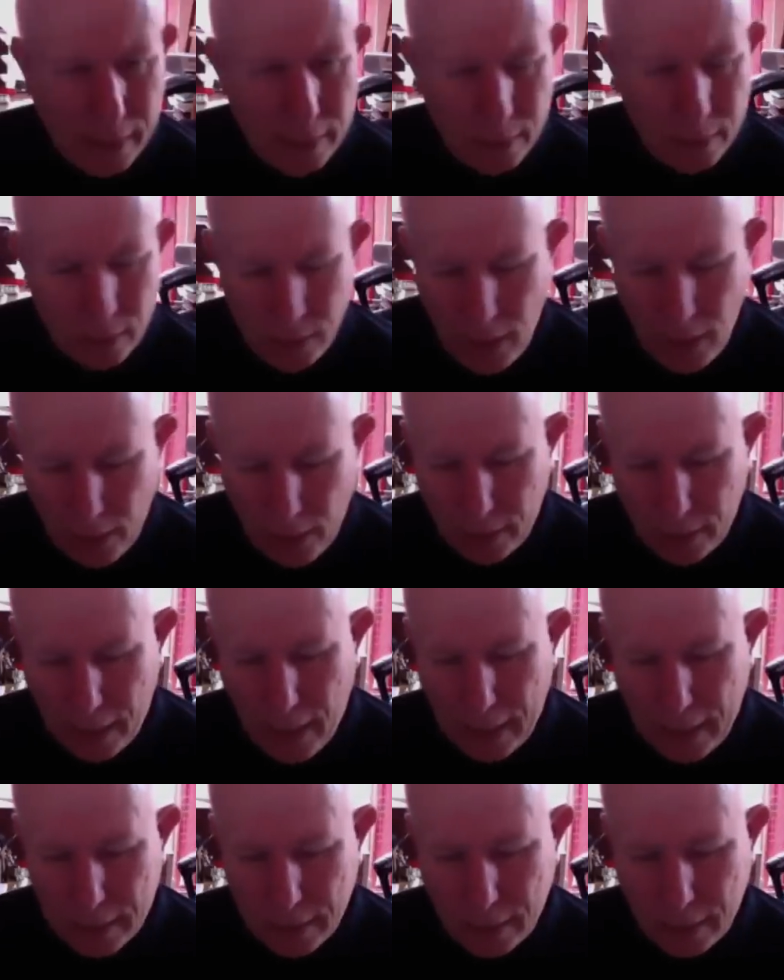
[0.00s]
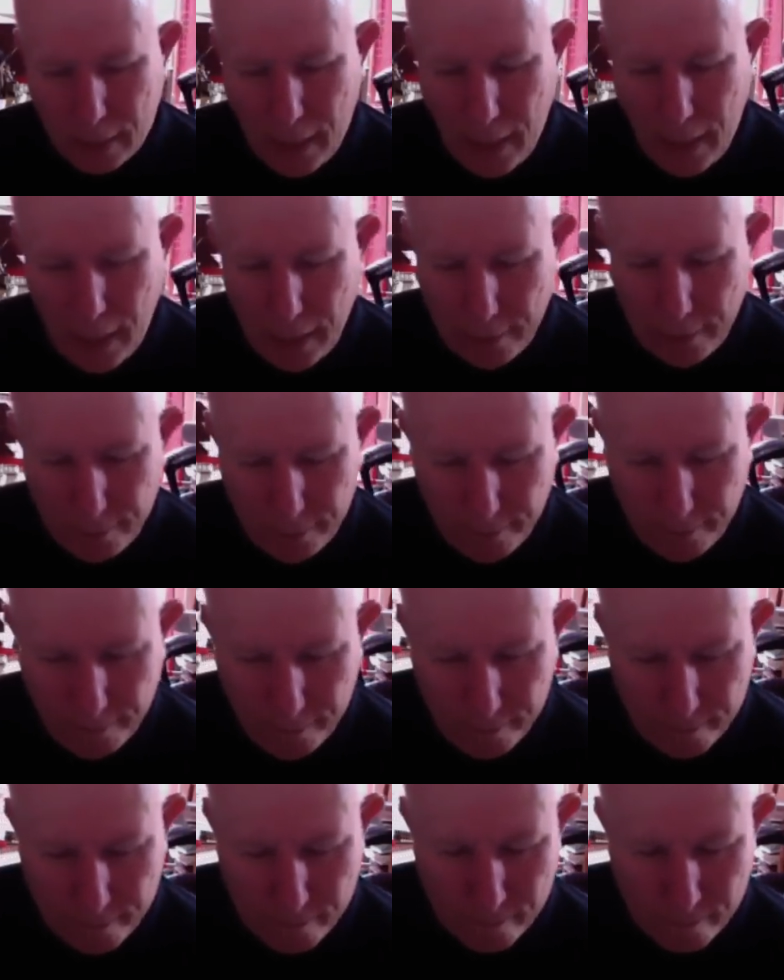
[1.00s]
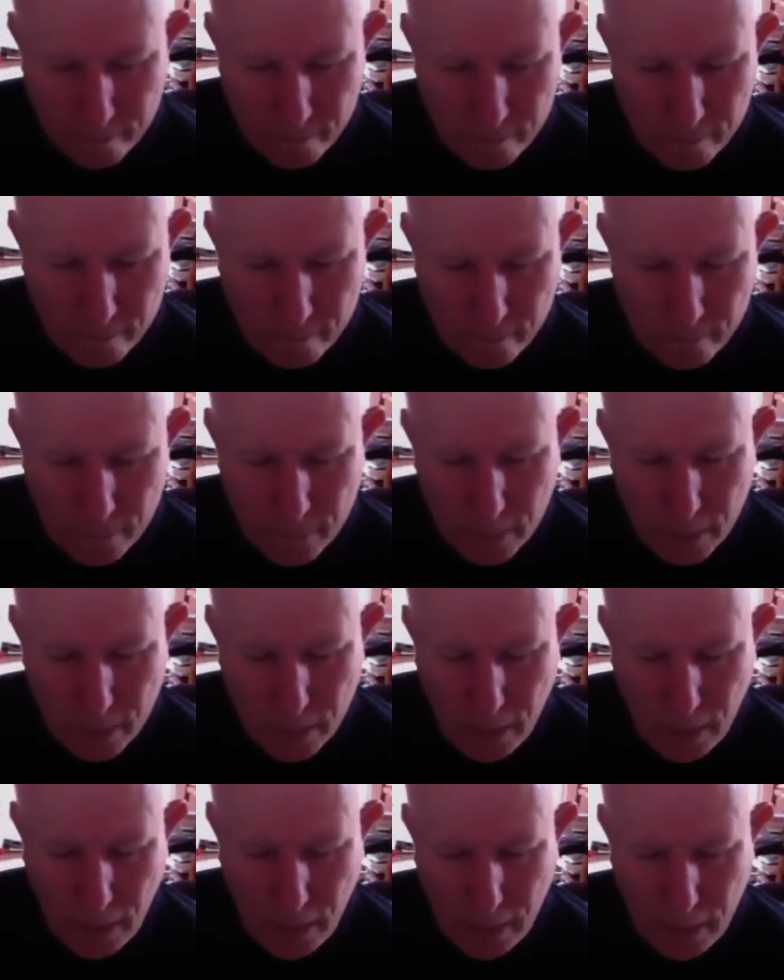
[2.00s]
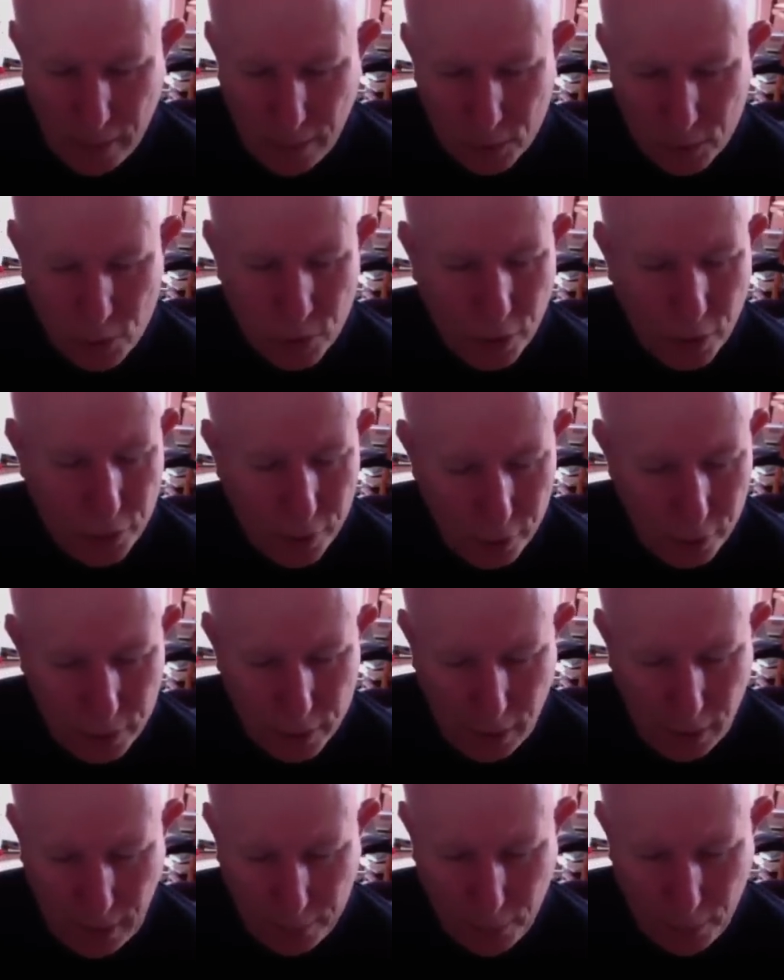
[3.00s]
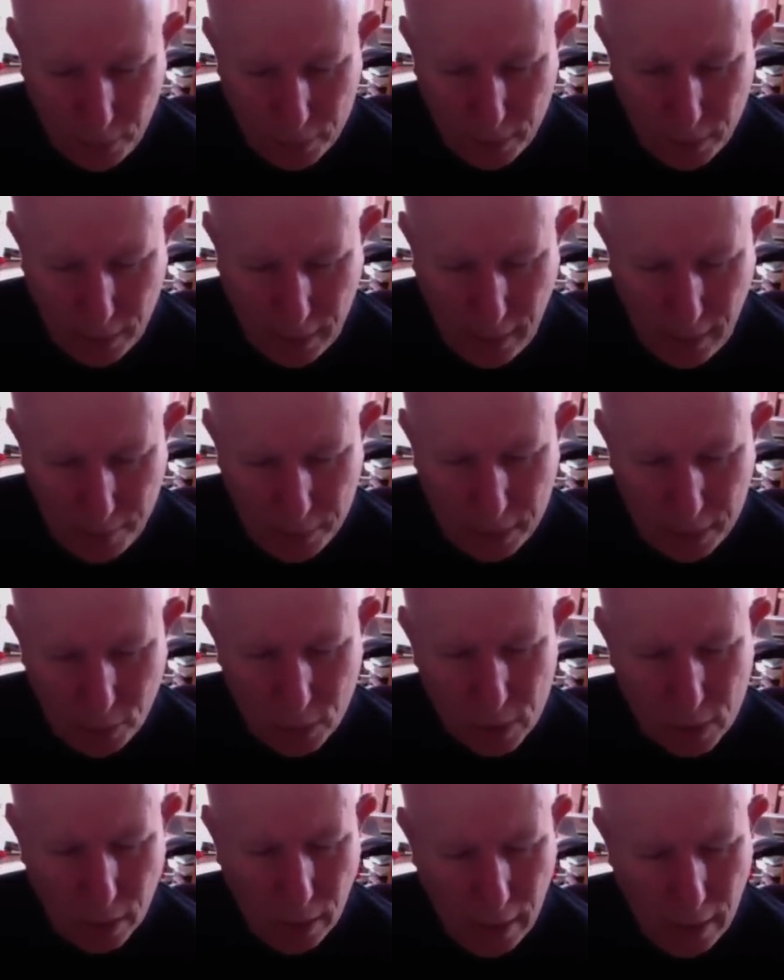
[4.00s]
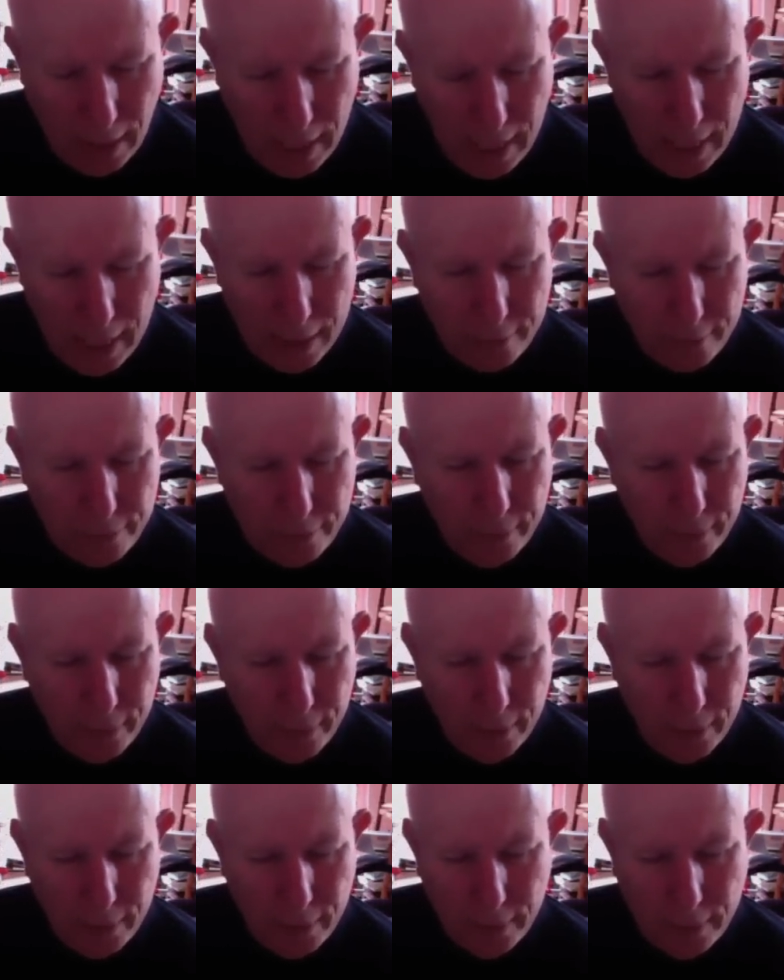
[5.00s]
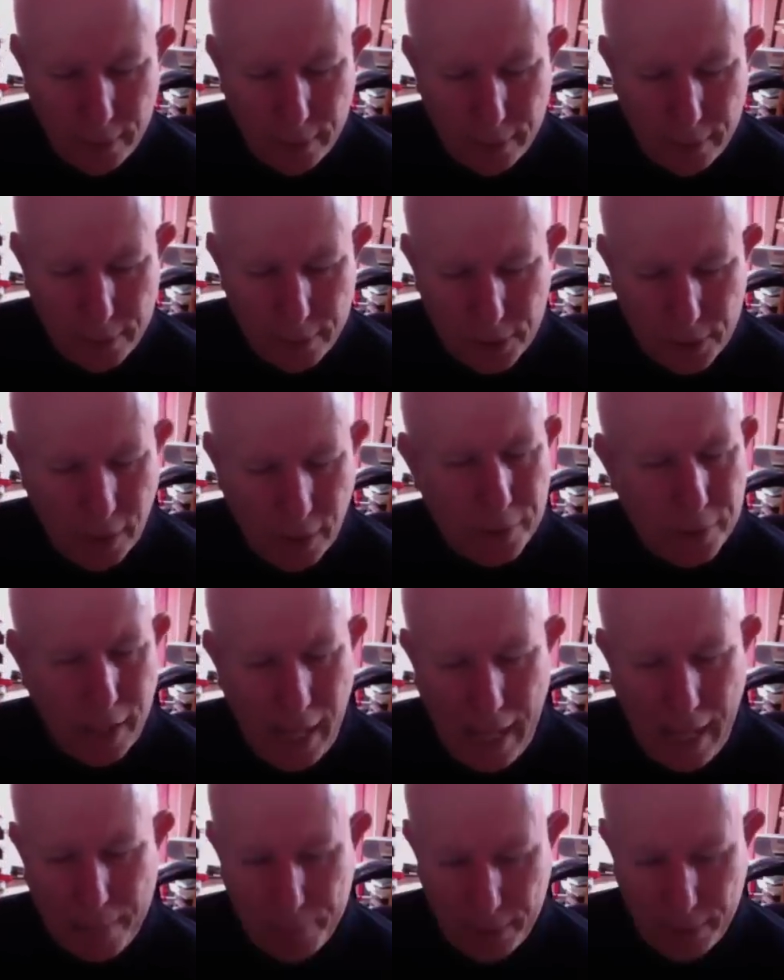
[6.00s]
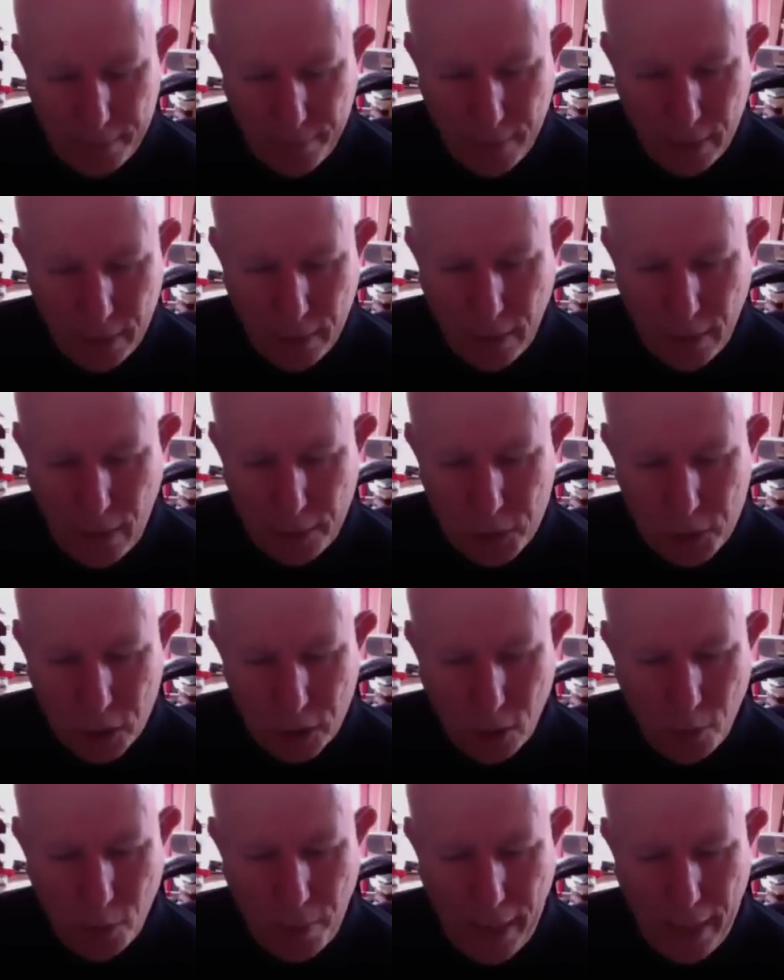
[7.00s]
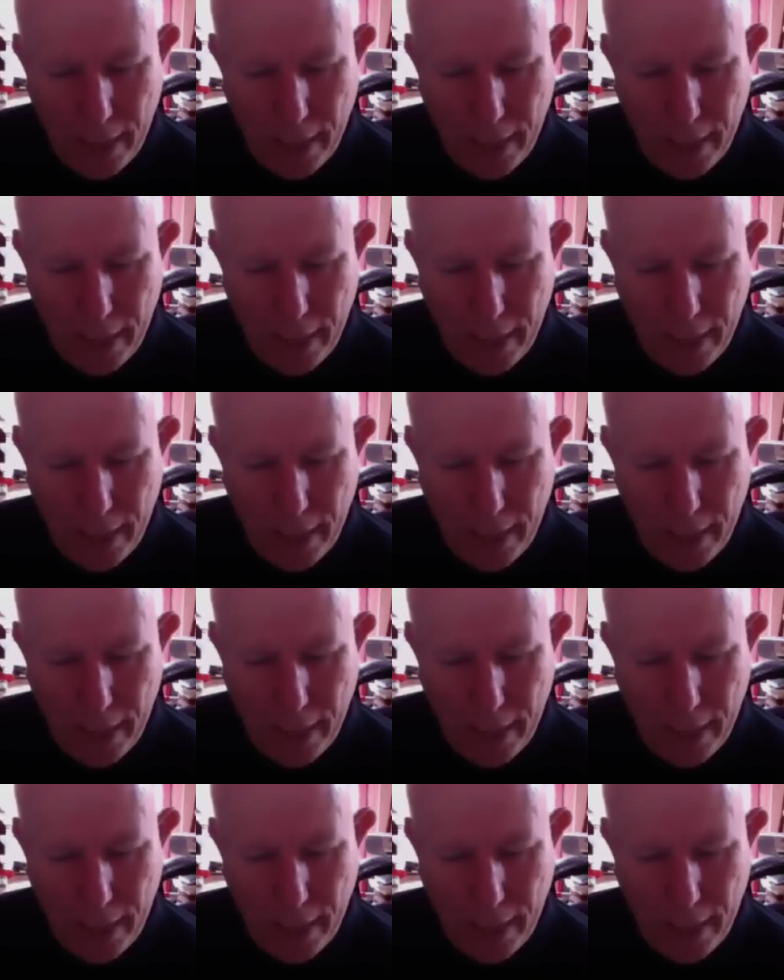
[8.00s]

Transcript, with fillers: not only got to the cave. Uh, this is the third time we went to the cave, but there was a lot of stuff that happened. I should go back